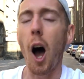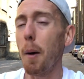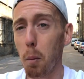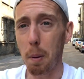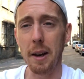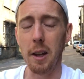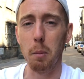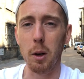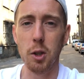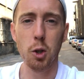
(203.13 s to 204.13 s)
I'm not
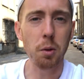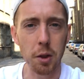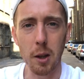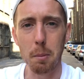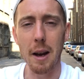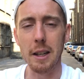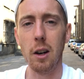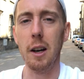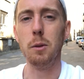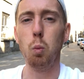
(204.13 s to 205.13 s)
panicking, because I do think that Man
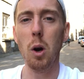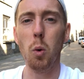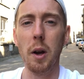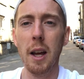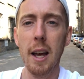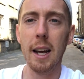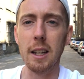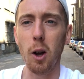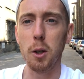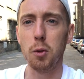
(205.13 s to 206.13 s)
United will, in
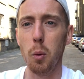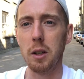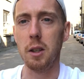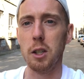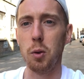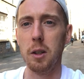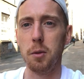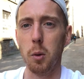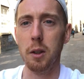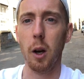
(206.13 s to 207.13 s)
the last few weeks of this
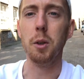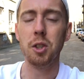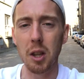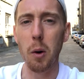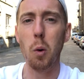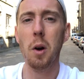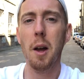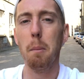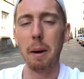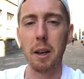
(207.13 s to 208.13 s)
transfer window, still
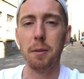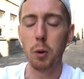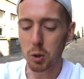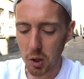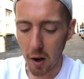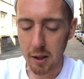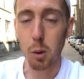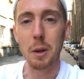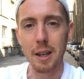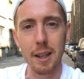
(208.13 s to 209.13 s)
make a few signings
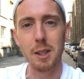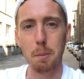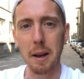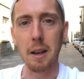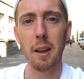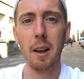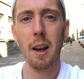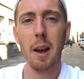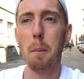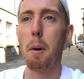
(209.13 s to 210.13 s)
that we need to make.
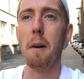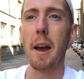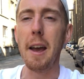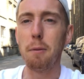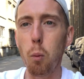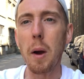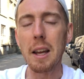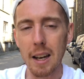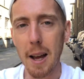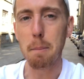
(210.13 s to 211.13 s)
But if
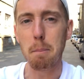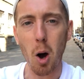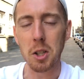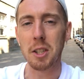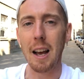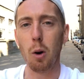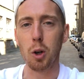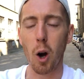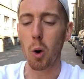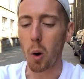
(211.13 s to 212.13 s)
we let Martial
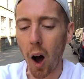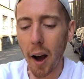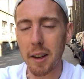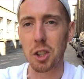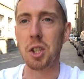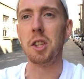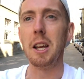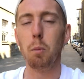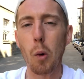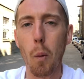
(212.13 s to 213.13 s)
go, I just
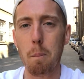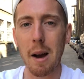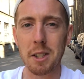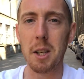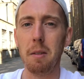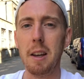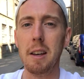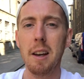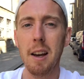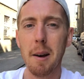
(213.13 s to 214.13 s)
think we'll
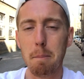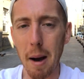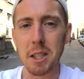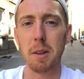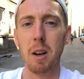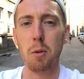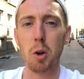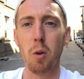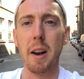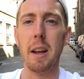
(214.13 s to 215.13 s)
massively, massively
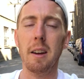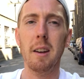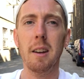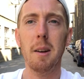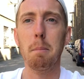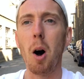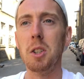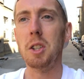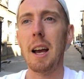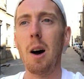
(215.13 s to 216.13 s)
regret it.
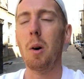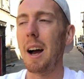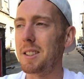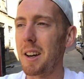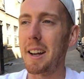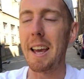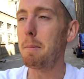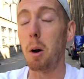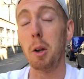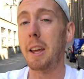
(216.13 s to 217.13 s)
Martial, as I'm
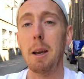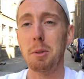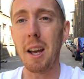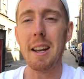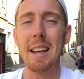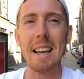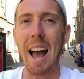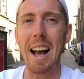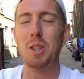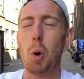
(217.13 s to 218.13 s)
going to keep saying it, he
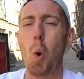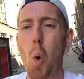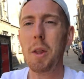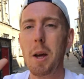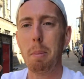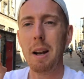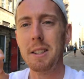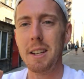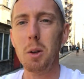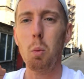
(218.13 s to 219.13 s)
has all the
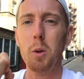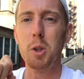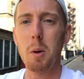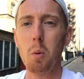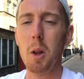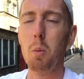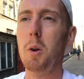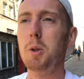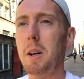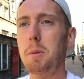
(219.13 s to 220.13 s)
ability in the world to be one of the
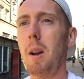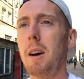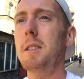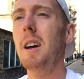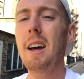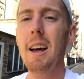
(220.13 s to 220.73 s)
world's best players.